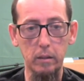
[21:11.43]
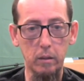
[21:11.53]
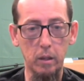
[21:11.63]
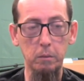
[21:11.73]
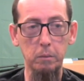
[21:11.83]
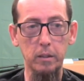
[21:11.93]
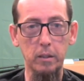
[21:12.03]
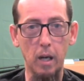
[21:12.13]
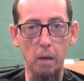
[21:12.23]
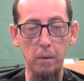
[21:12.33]
Christmas is
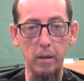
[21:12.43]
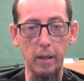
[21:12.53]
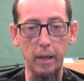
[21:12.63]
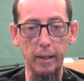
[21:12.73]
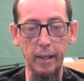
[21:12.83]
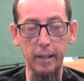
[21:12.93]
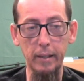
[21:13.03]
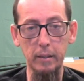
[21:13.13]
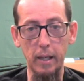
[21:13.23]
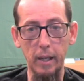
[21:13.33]
coming, and like I
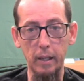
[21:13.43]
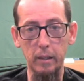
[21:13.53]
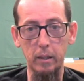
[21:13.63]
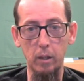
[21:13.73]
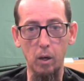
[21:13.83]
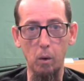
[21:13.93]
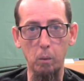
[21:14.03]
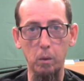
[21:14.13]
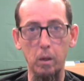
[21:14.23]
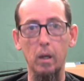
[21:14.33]
said, you know,